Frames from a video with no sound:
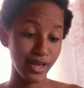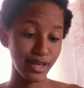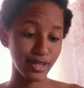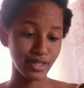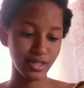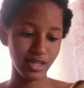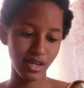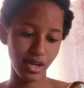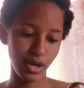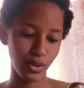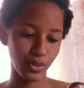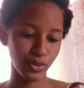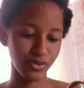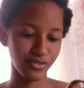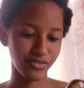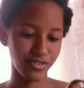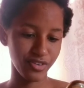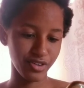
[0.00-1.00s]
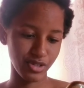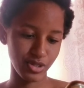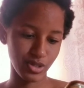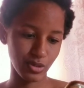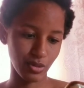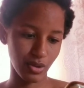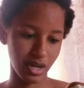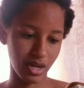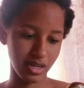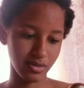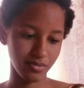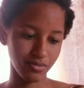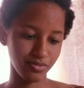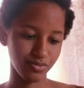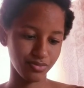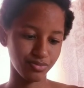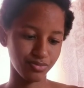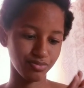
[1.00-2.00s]
So now the first one,
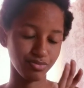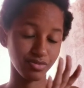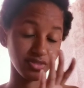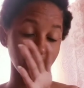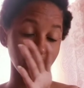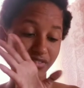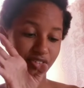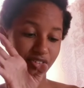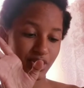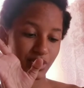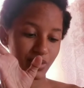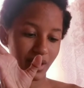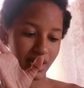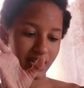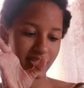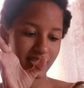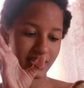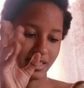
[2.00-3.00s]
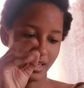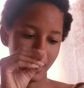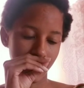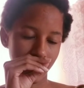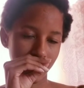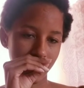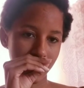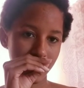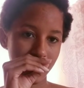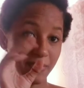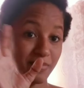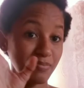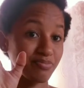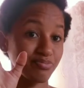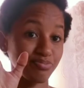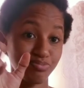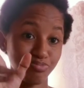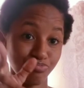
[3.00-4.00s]
the first one say,
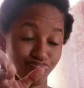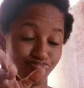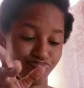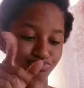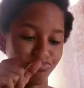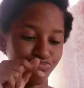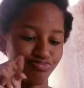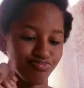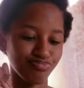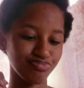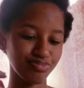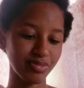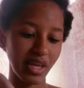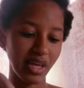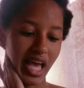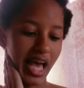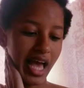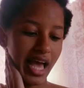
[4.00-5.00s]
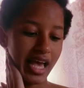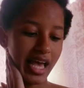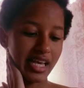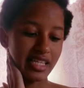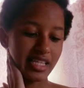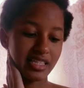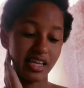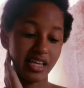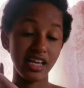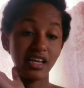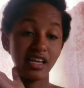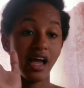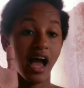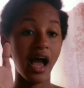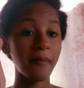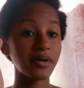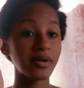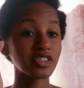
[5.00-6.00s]
mm-hmm. It said,
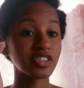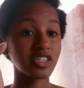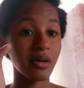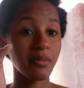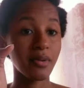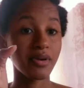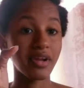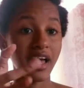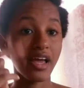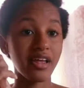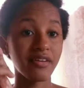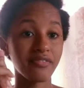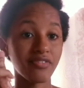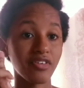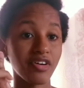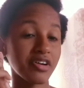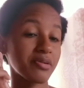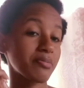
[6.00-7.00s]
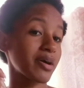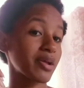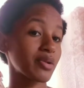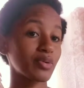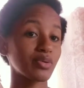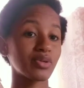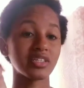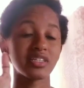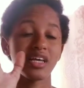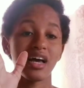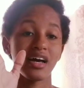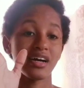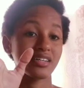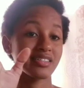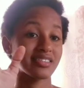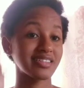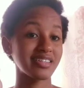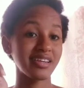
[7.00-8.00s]
I'm a Gemini for anybody who
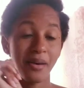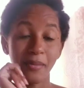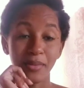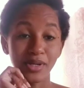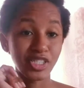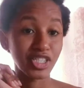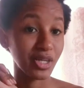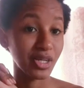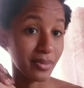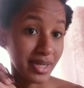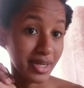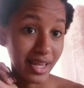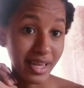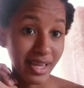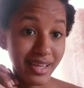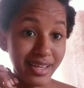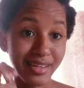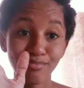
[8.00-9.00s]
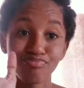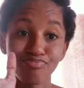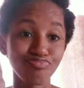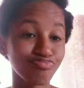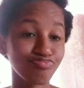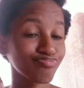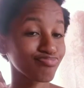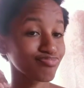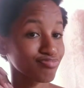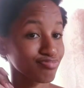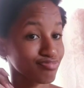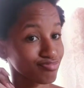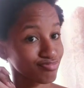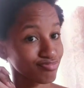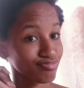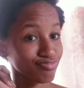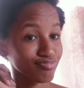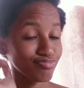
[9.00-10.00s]
talks in. I'm a Gemini.
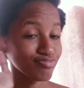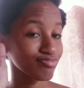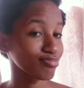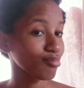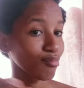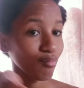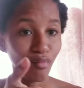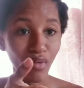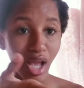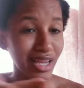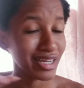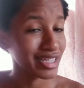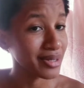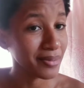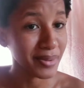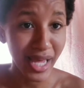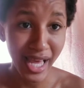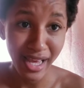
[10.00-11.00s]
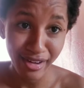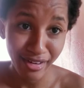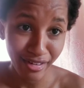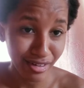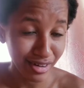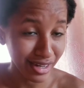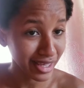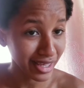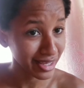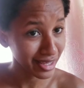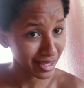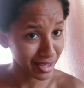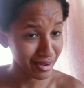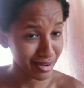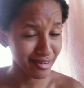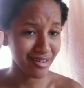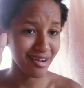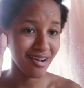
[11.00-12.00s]
Mm-hmm. Gemini girl
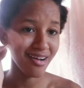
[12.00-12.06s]
here.